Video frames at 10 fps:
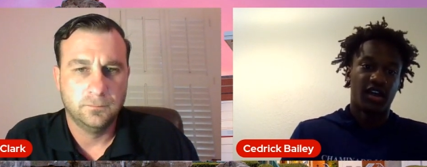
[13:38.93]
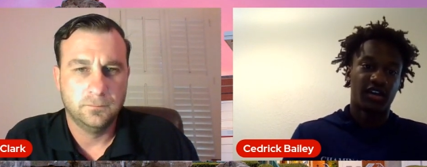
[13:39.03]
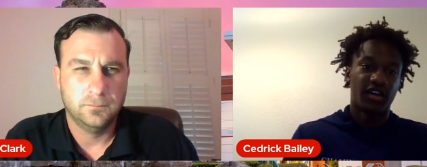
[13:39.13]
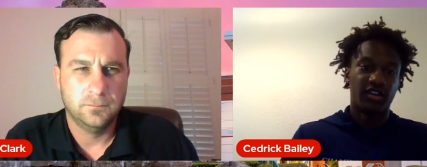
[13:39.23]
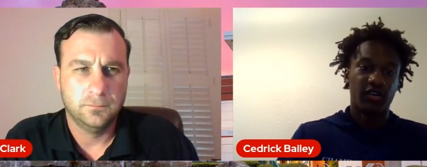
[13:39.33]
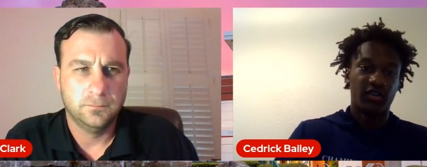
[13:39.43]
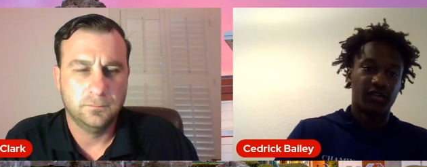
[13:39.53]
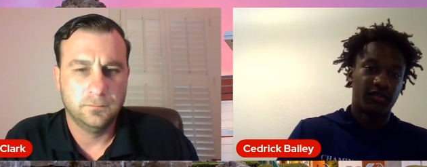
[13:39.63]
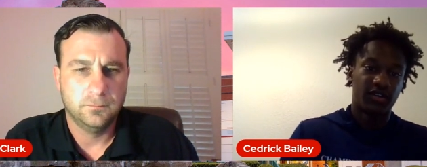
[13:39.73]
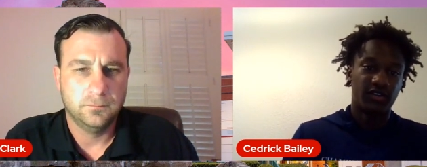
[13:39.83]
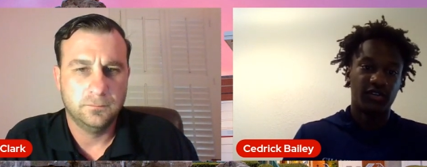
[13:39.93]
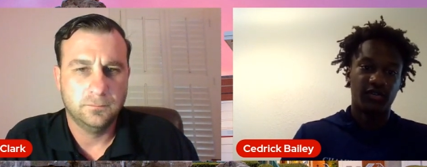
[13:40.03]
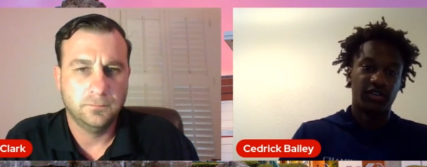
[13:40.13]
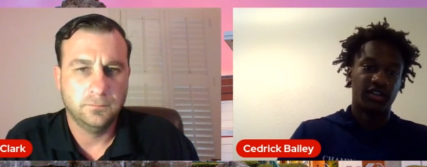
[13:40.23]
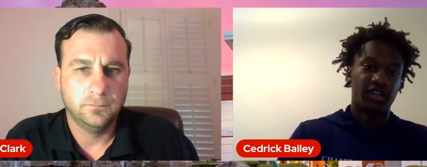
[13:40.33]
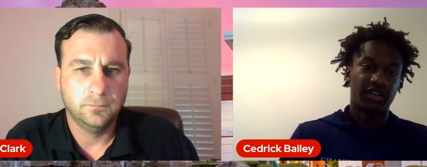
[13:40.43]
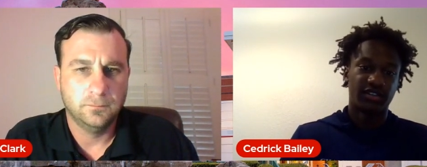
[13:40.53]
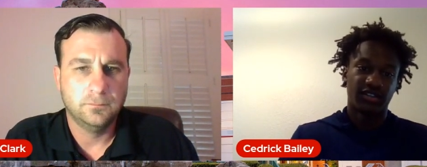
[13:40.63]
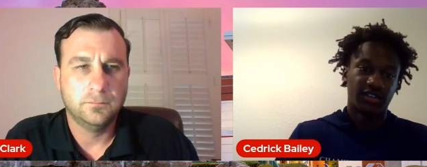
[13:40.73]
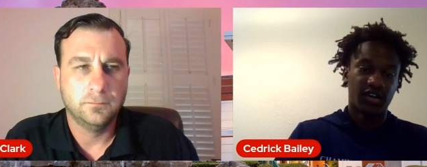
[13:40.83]
Speaker 1: I kind of know what I'm going to do in the
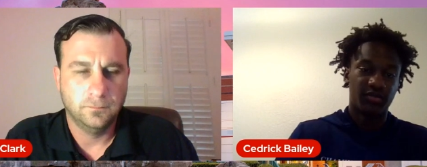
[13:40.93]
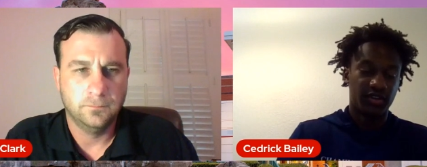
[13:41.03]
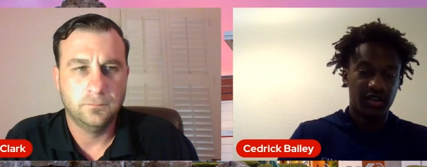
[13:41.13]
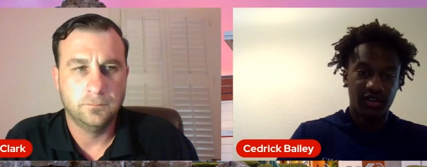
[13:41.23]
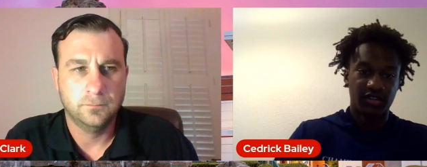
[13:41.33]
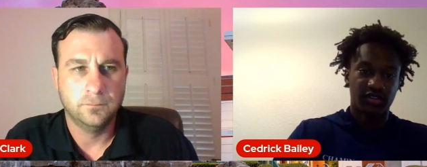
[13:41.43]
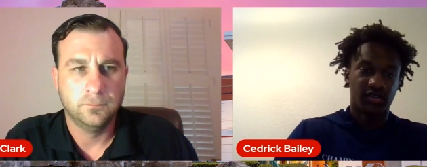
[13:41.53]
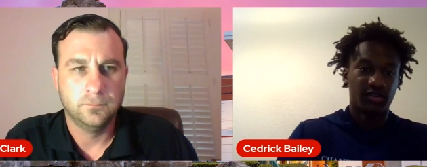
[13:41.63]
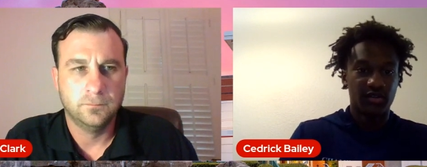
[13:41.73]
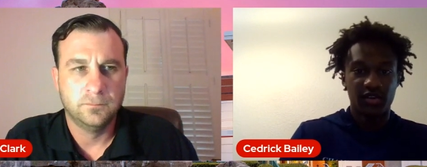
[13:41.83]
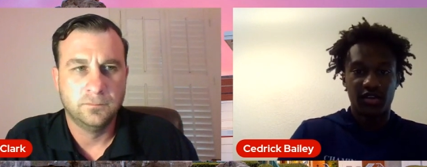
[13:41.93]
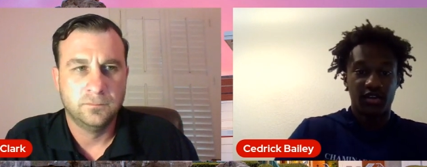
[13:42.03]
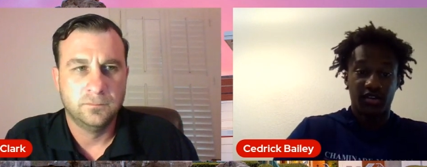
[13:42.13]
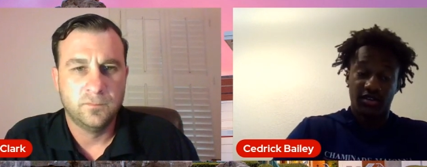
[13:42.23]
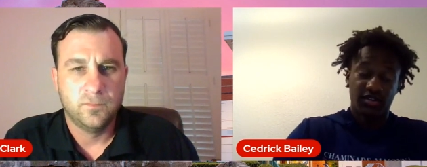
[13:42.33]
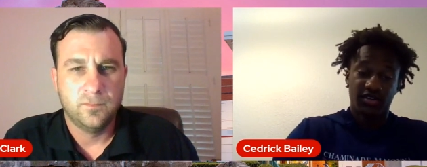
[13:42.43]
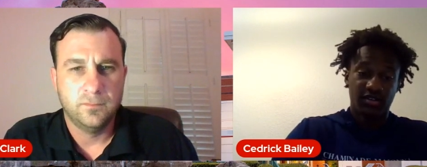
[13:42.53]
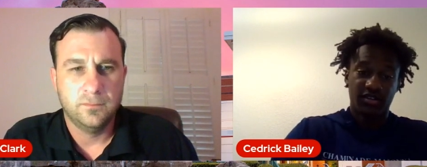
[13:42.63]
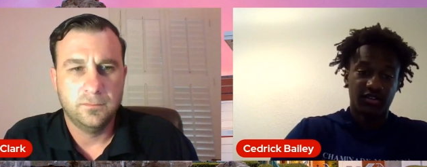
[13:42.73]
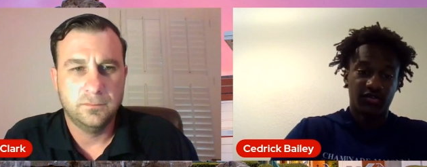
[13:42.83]
next couple of years. So
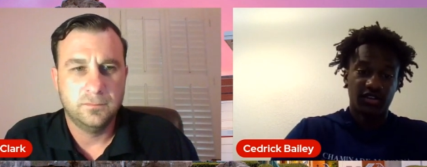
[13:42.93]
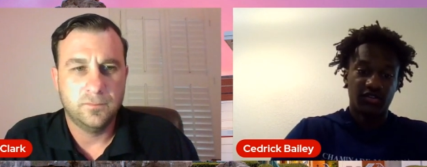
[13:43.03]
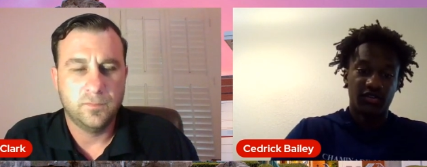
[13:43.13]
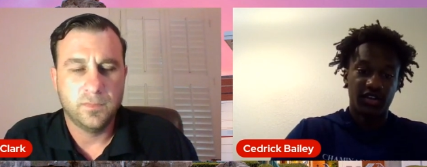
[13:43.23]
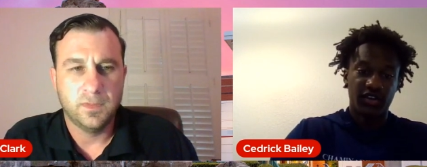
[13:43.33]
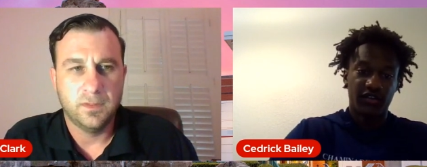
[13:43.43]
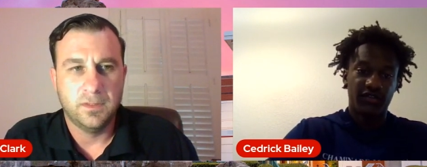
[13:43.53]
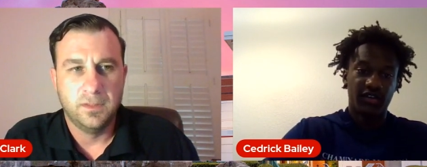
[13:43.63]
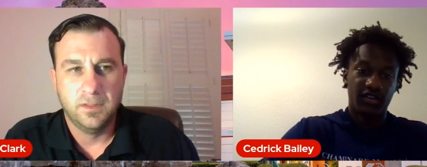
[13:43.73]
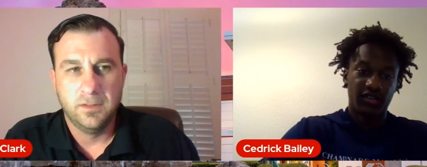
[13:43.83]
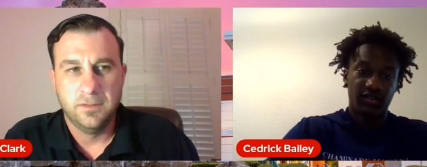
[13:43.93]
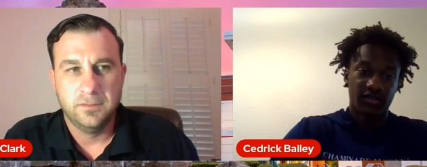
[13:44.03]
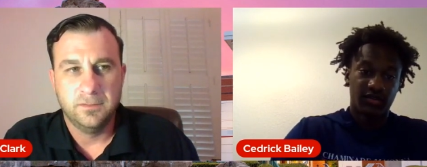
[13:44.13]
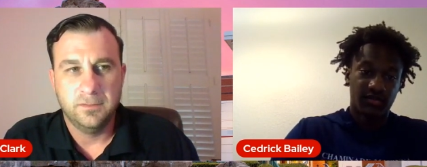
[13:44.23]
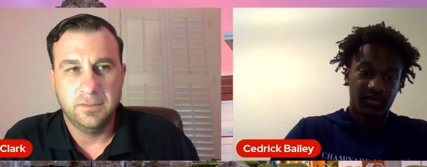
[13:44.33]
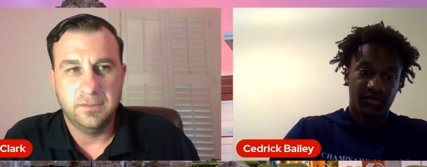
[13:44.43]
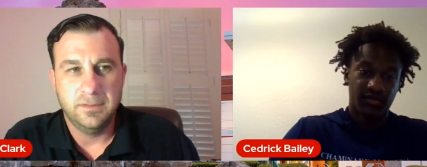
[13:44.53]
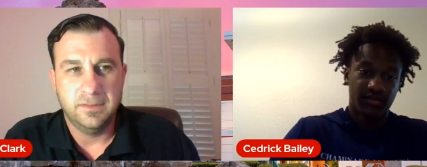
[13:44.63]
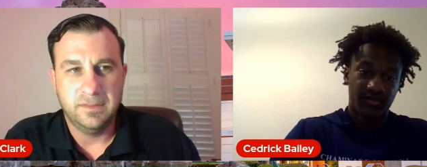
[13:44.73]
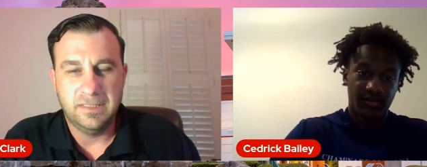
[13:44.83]
it's, it's a really great feeling.
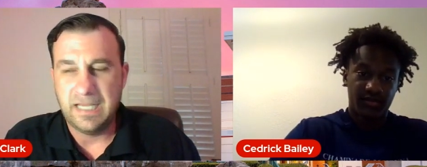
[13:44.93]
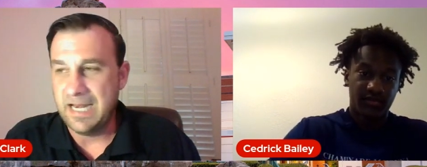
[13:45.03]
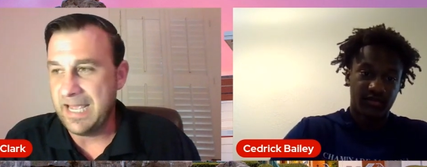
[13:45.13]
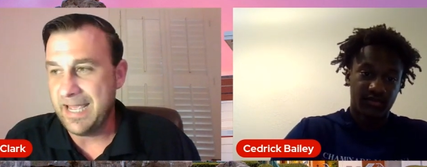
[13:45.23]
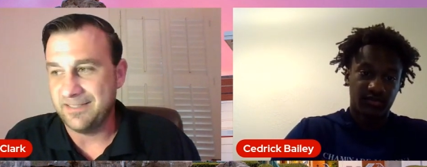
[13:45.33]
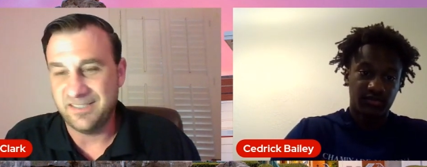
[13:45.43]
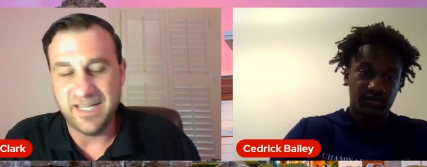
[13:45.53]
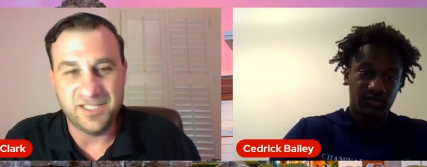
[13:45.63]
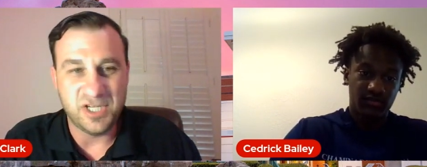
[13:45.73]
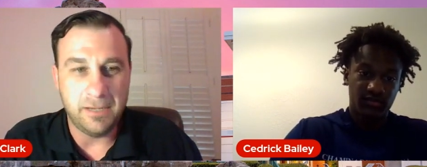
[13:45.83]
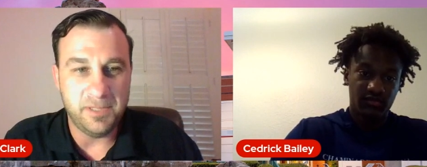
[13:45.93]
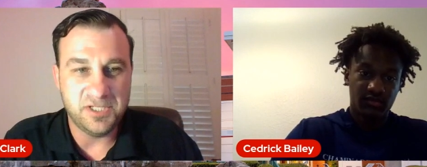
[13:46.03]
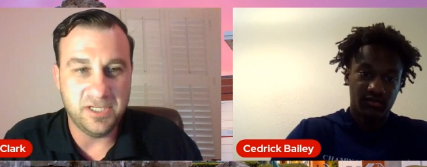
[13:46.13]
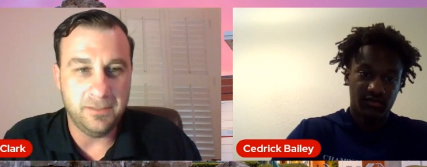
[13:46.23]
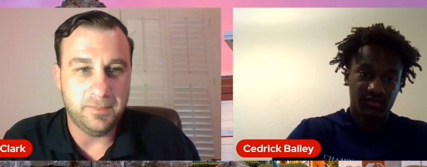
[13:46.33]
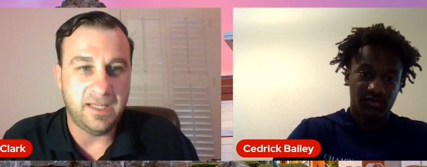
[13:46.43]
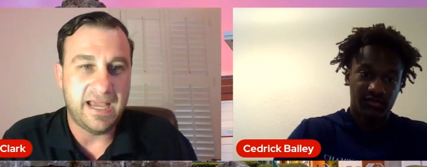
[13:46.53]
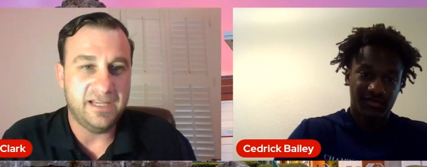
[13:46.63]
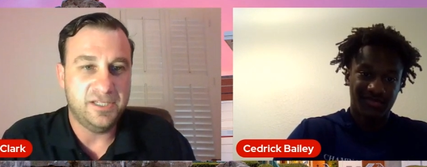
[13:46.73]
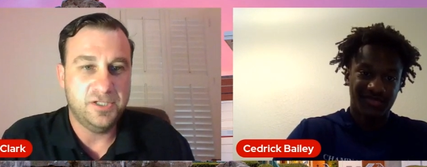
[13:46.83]
Speaker 2: Gotta ask, state championship
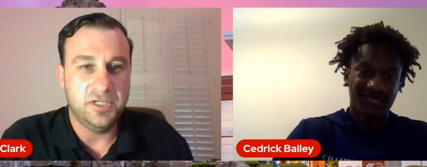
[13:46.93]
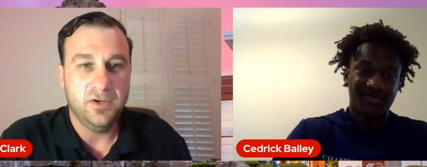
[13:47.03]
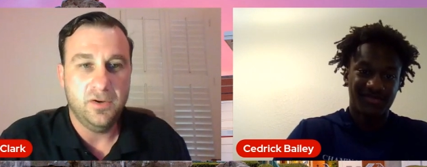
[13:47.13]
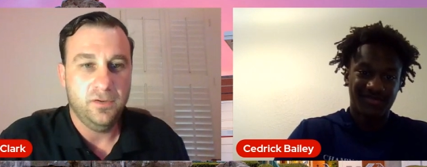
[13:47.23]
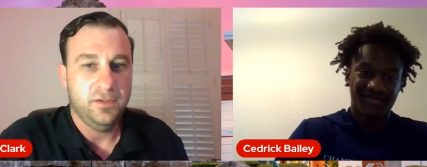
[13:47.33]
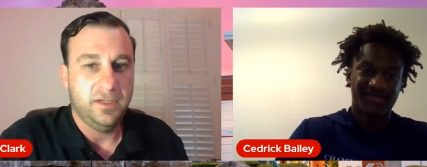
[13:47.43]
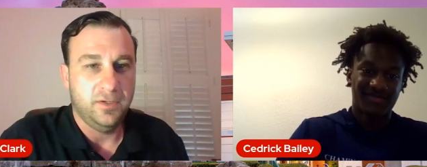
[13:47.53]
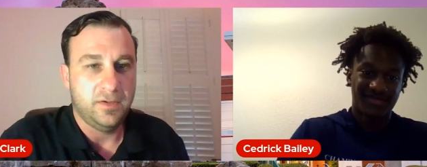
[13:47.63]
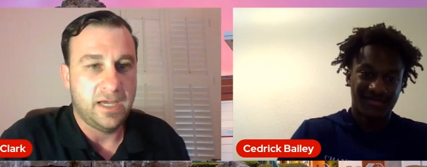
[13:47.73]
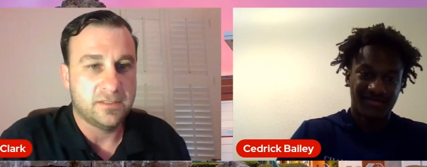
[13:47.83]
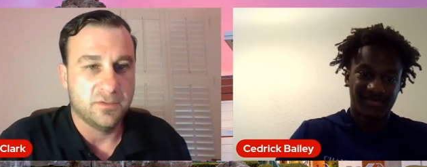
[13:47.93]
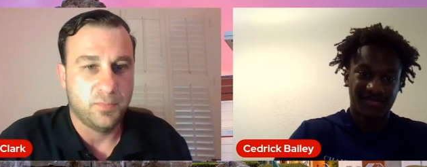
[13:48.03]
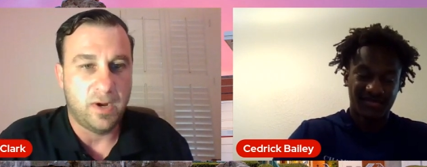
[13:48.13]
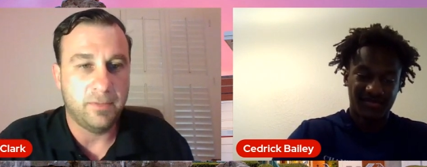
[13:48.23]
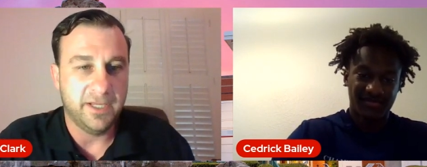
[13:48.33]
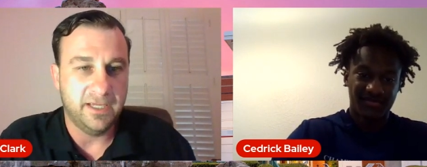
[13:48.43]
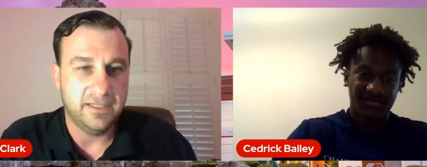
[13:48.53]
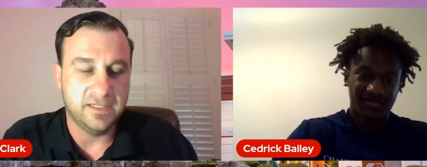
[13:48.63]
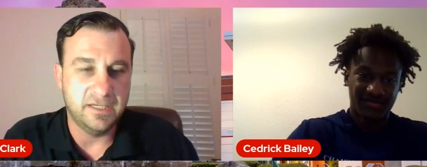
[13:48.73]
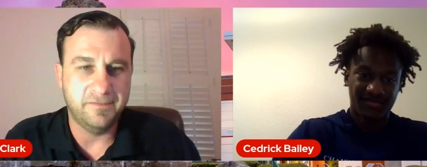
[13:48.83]
last year. You guys are probably
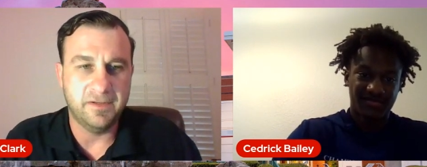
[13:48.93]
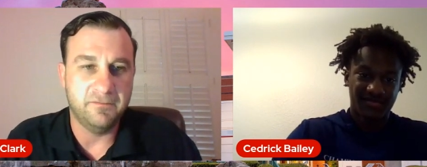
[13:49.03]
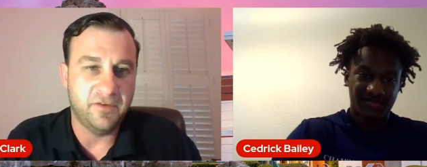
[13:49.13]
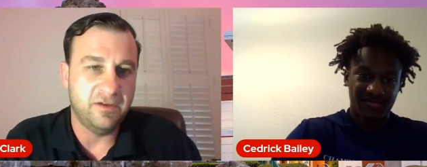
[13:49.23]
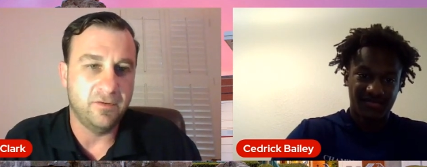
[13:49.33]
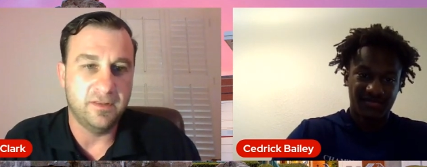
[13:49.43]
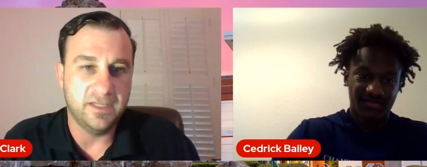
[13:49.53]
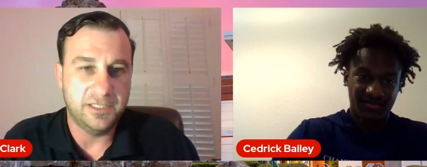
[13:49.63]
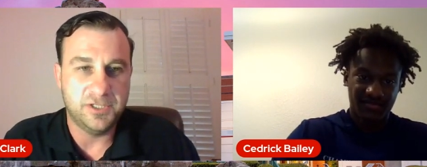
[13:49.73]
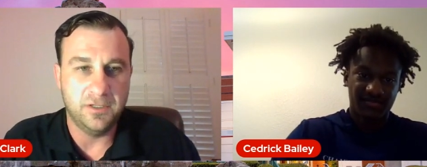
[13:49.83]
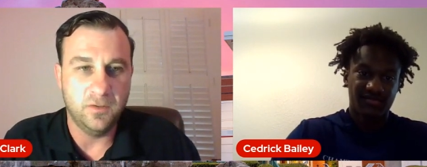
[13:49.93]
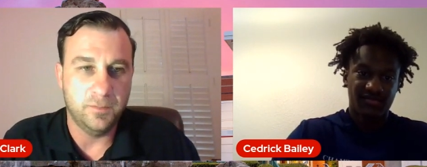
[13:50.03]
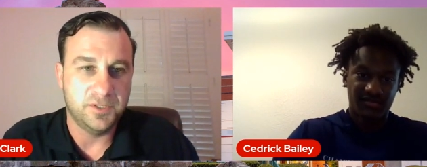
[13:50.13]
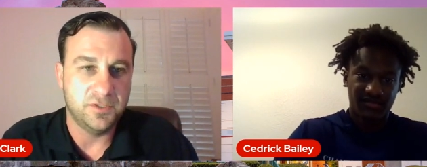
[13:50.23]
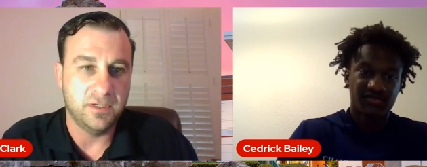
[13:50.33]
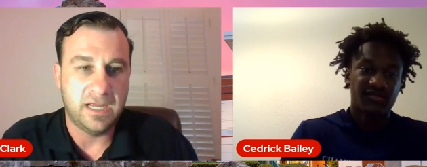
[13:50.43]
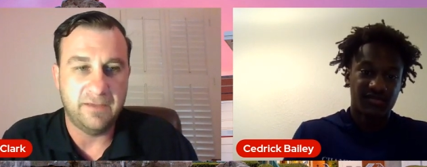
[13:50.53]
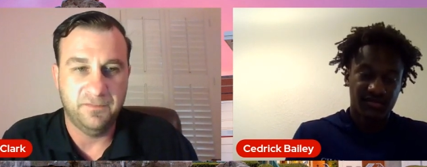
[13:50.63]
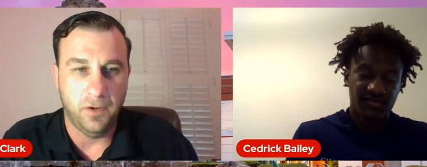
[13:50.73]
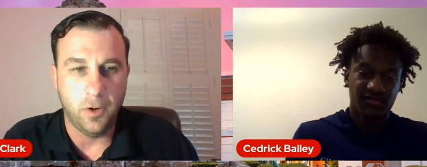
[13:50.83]
a significant favorite this year, but you're gonna have to